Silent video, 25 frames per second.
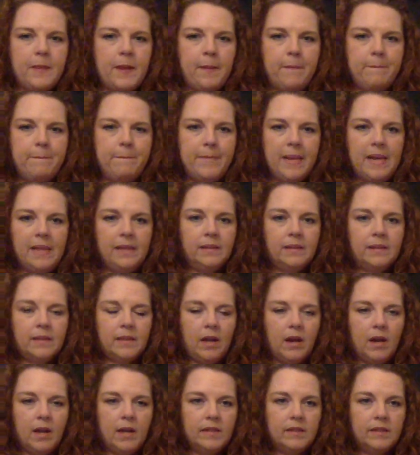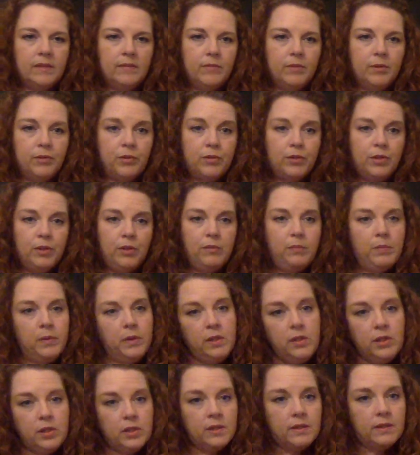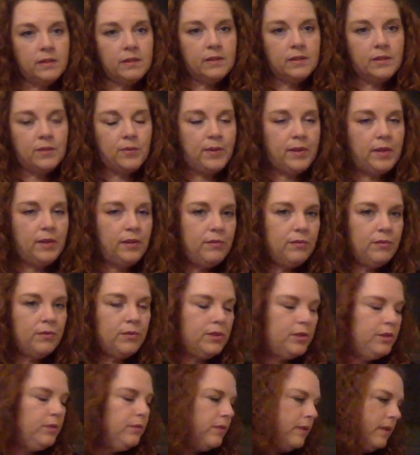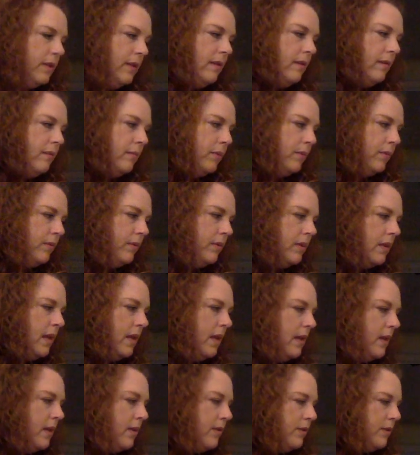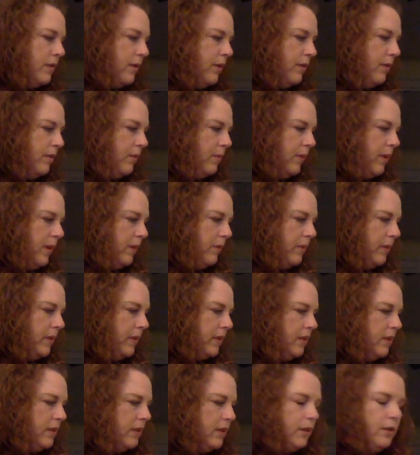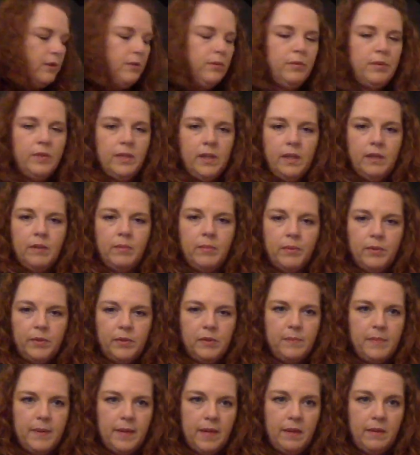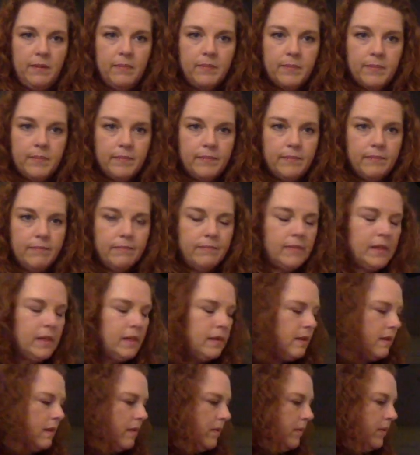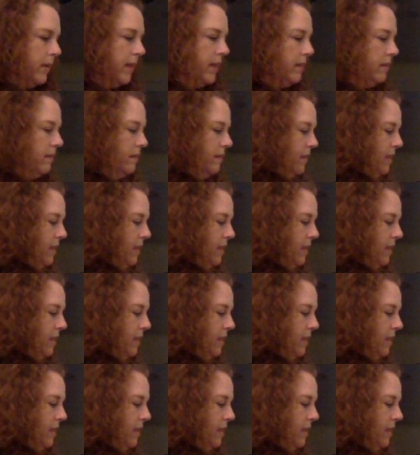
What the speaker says: Mascot. There's two pushes, so I know there's two syllables. So where would the two syllables be? Well,